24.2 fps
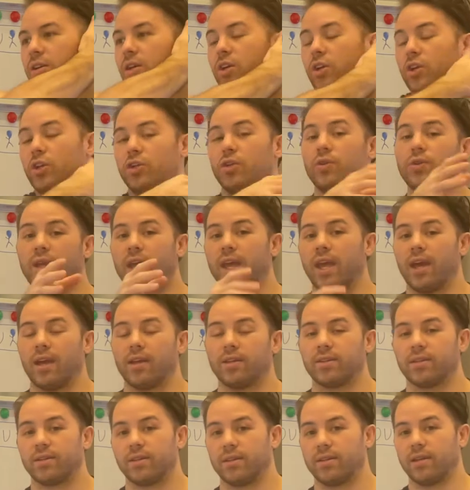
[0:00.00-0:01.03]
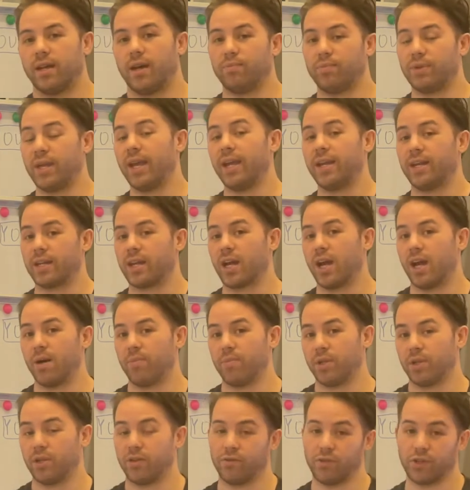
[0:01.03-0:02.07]
you can't obtain a copy
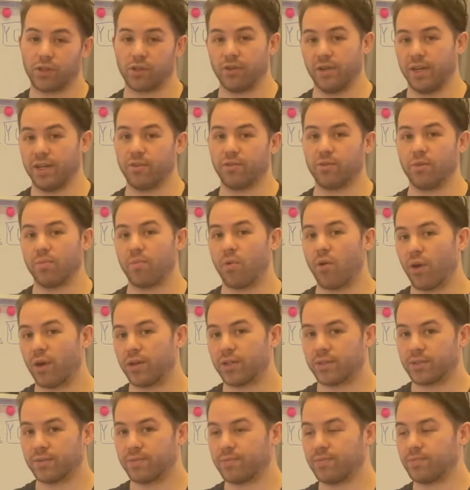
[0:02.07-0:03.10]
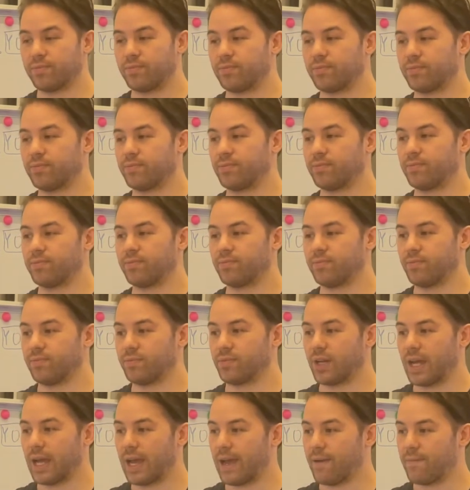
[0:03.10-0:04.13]
of your credit report,
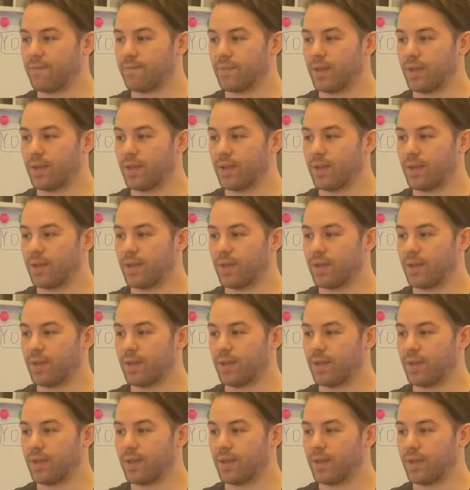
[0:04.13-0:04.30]
okay?